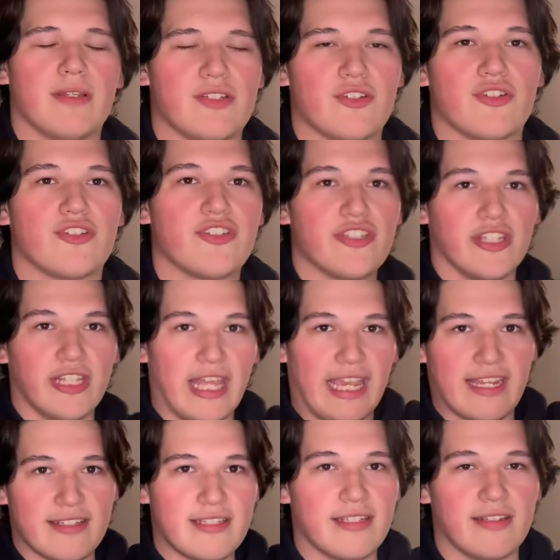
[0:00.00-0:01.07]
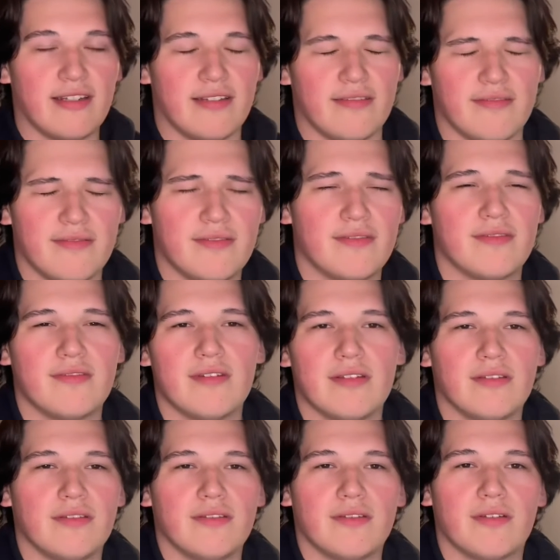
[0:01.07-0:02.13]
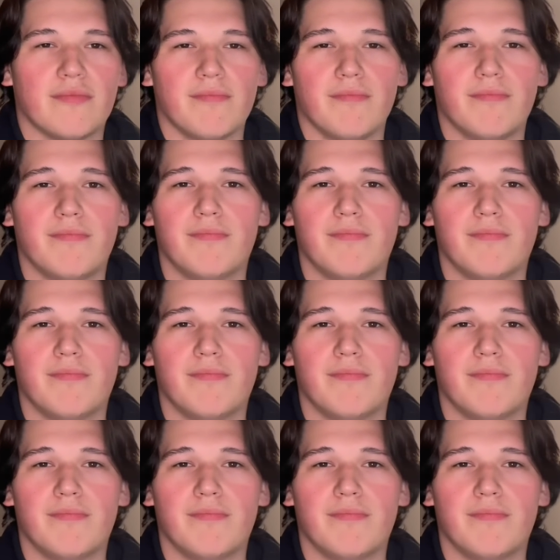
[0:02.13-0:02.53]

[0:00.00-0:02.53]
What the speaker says: It's just slanted and you can